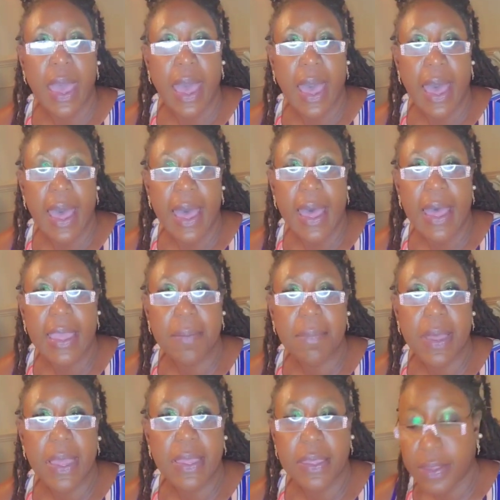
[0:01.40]
Hi,
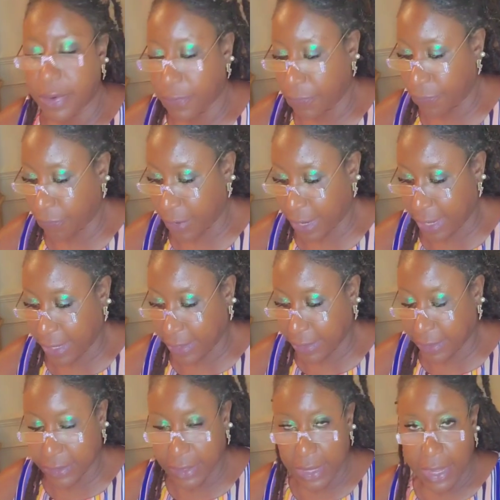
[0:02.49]
my good
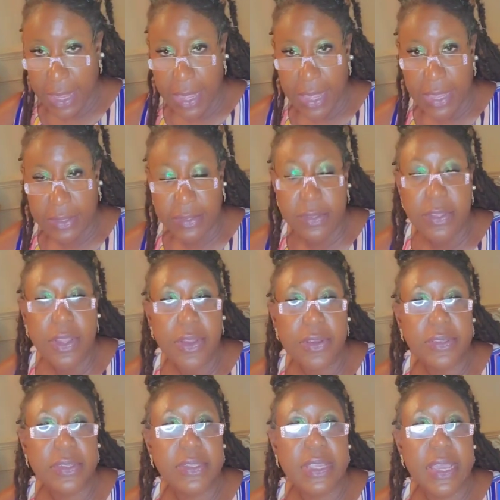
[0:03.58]
friends. It's
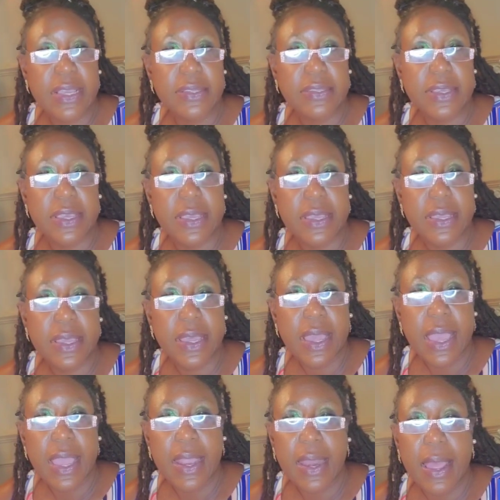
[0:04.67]
Nurse Desi,
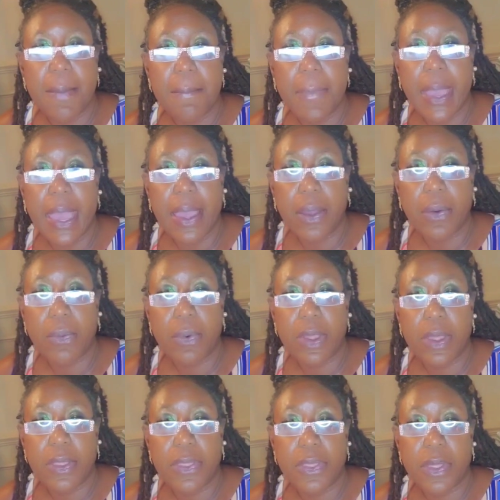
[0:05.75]
and I'm back
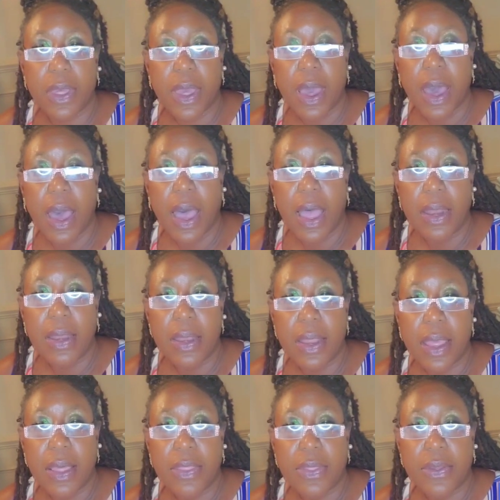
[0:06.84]
with
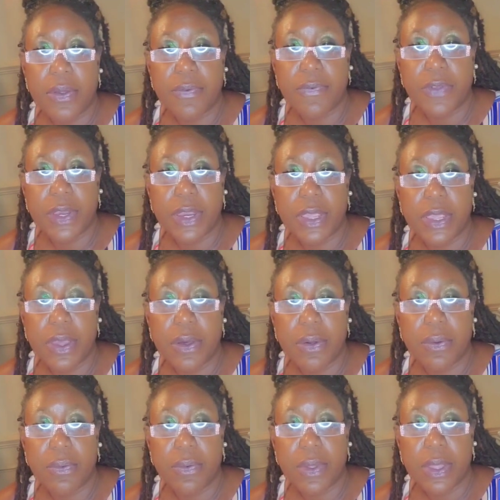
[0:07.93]
another
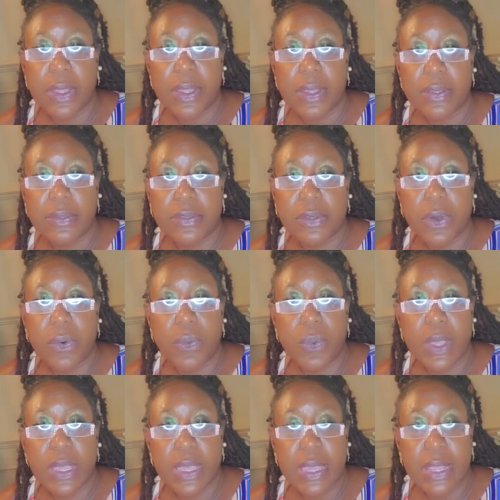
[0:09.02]
video so
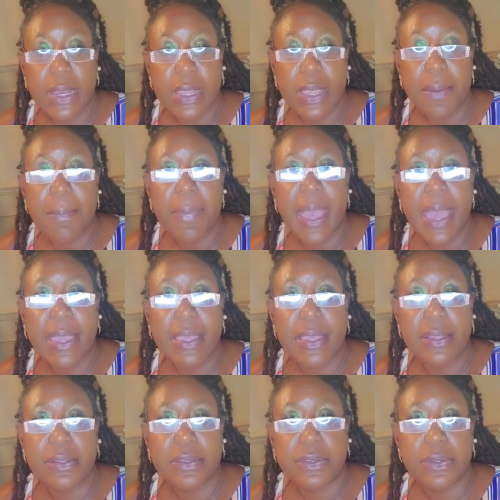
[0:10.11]
we can get back
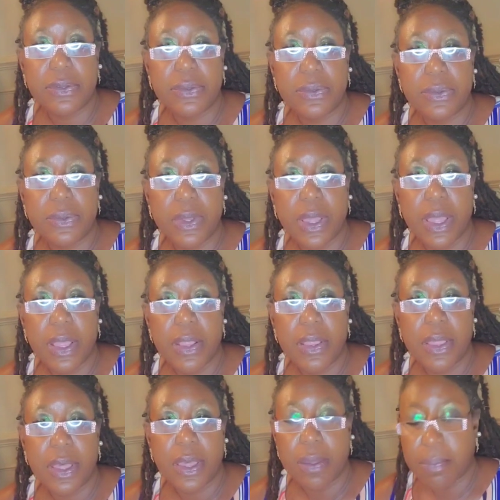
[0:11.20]
into
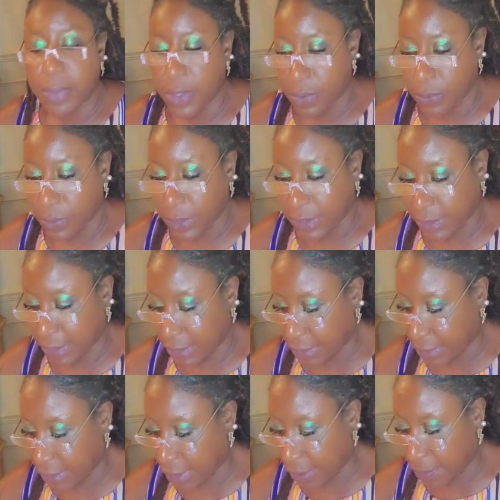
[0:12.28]
the immune
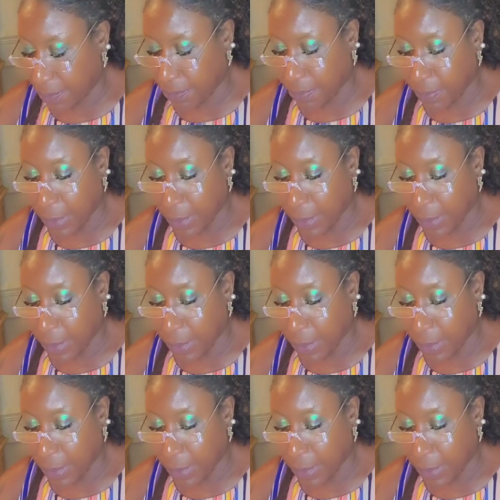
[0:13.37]
system.